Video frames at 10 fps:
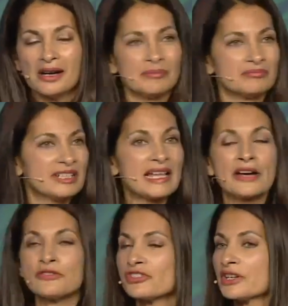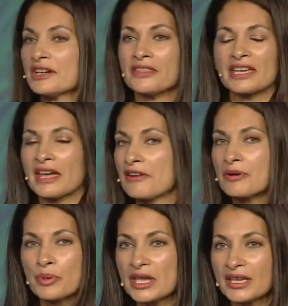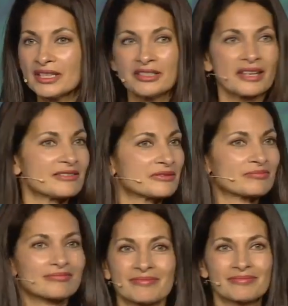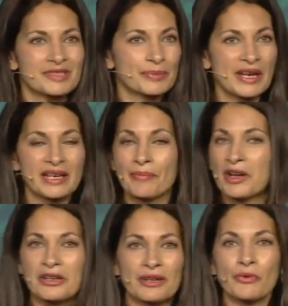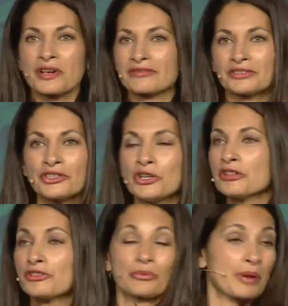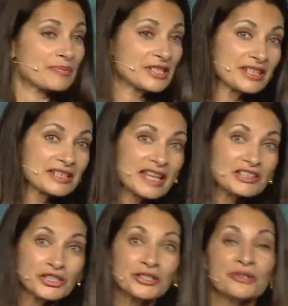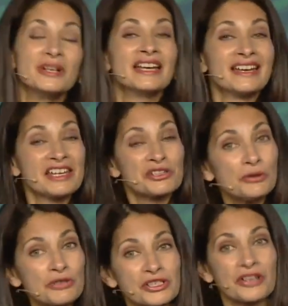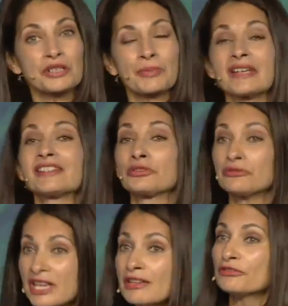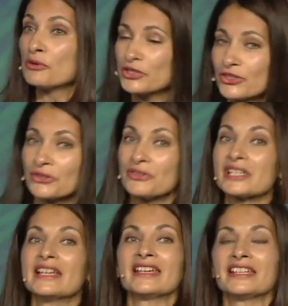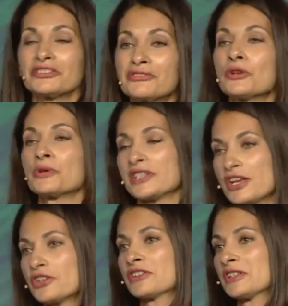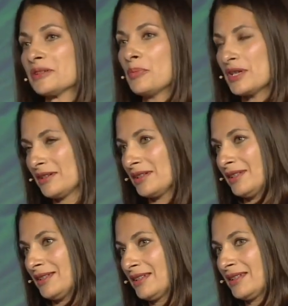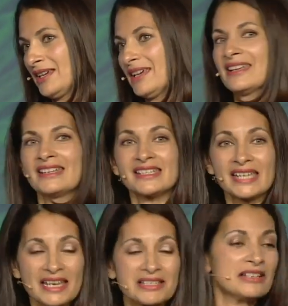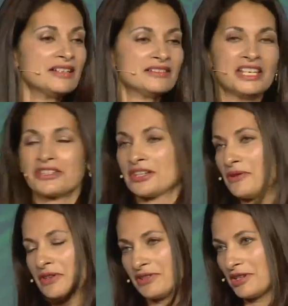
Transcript: lounger in the Caribbean and spending money on wonderful yachts, or perhaps he does that too, he's also spent three fortunes in three audacious businesses. Tesla needs no